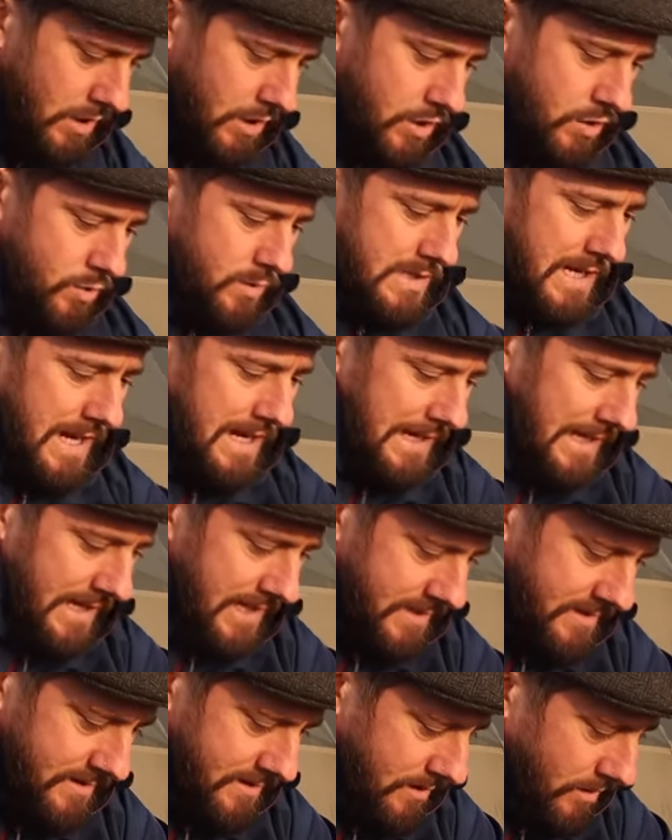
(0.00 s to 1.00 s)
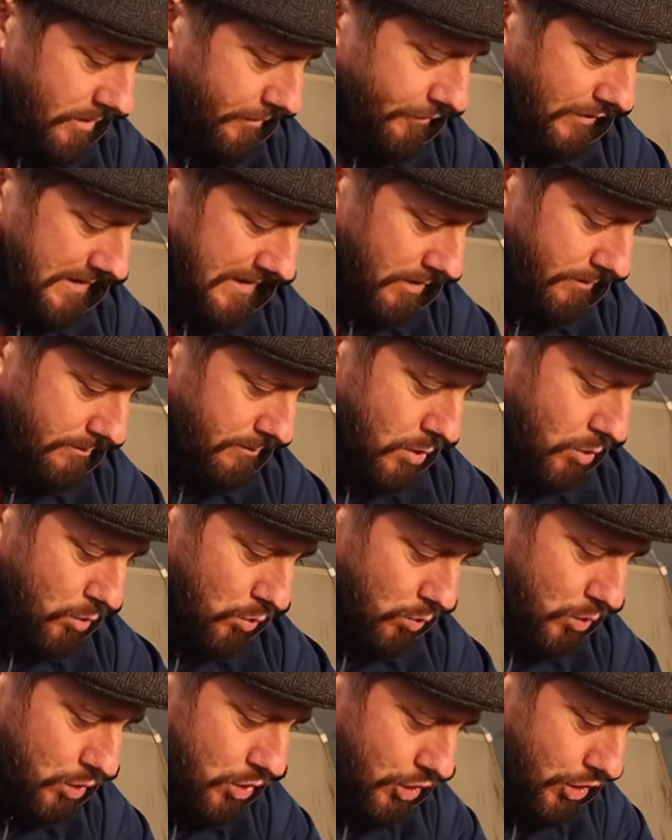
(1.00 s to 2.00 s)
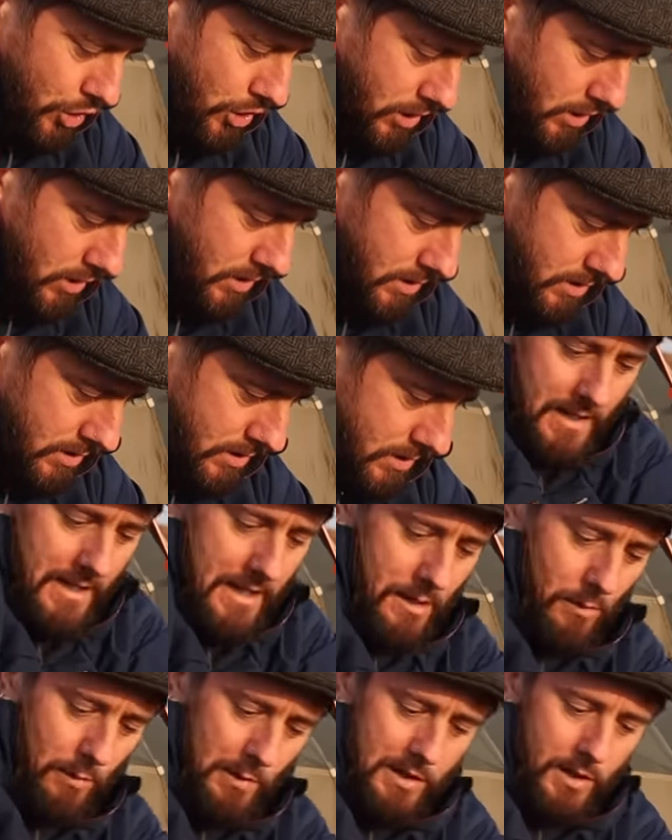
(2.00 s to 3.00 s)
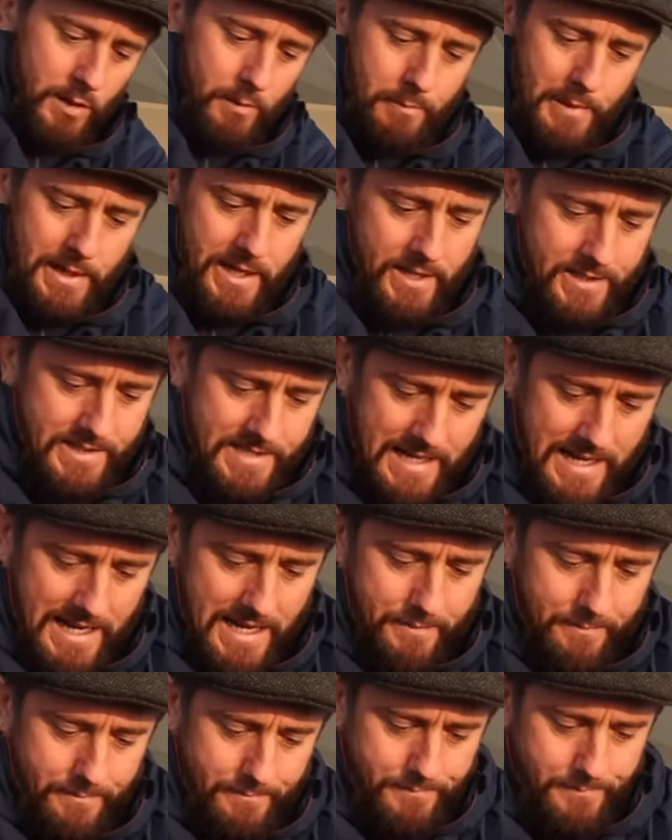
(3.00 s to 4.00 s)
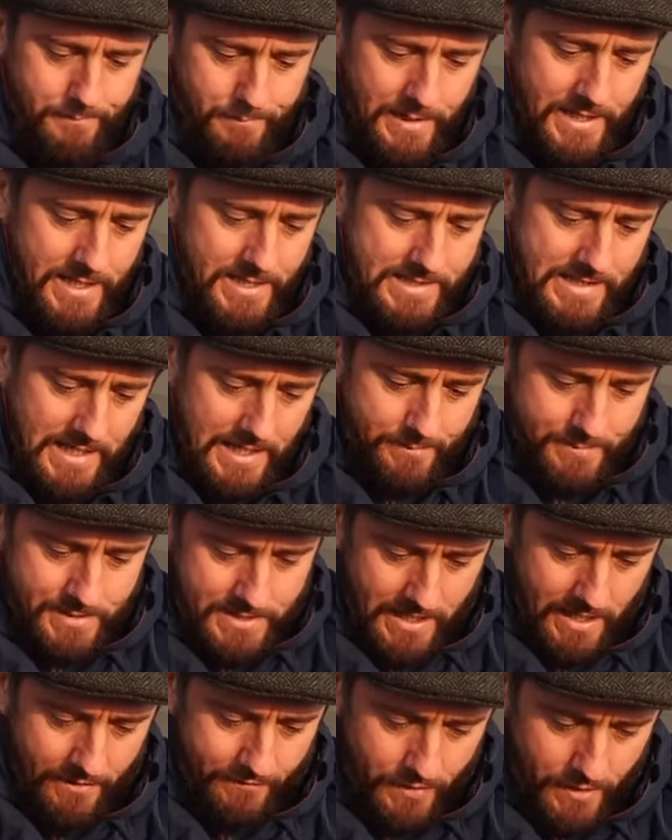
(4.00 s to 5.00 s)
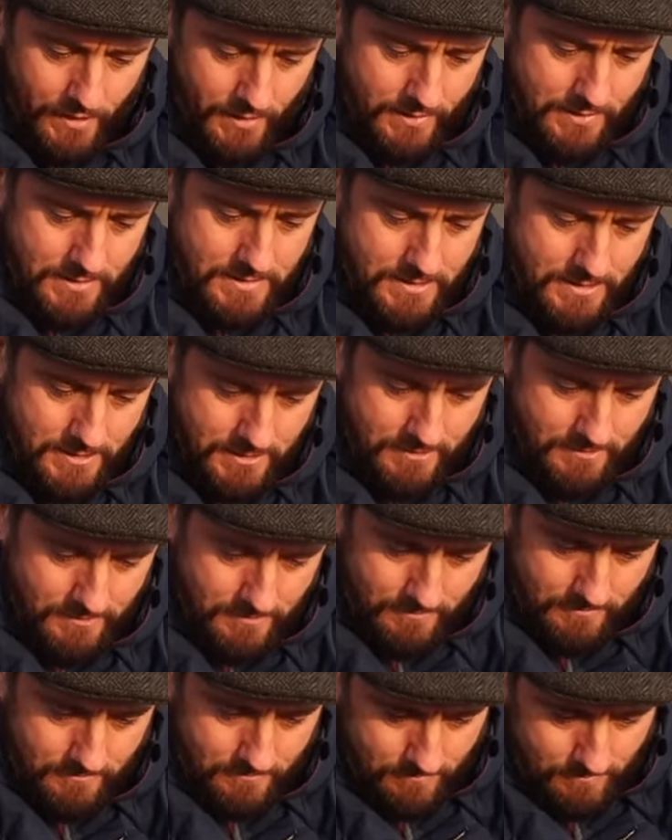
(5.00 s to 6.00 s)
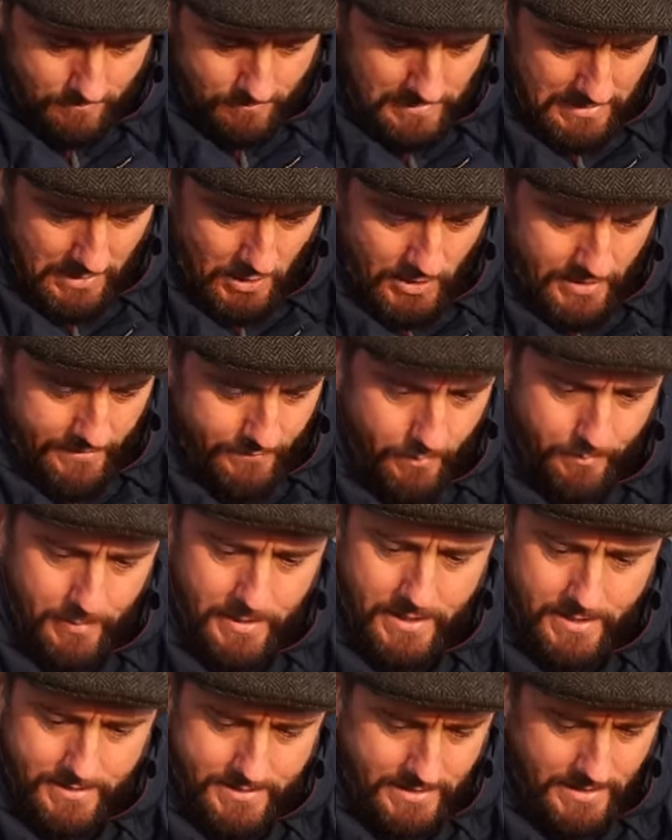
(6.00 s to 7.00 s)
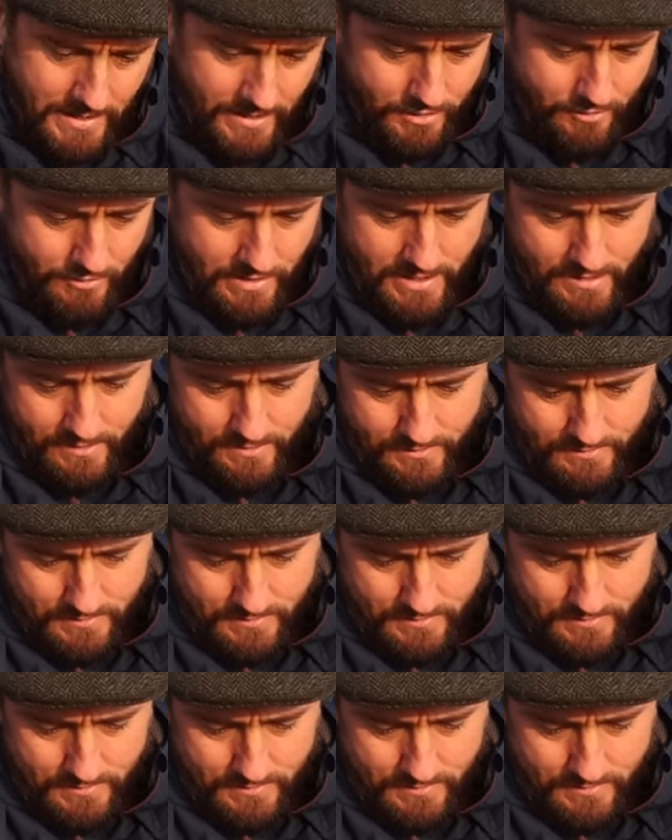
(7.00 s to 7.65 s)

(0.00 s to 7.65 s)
Should we tight laces and go for a little mooch? Have a little beer time. Beer time together. We're going to have a beer together, eh?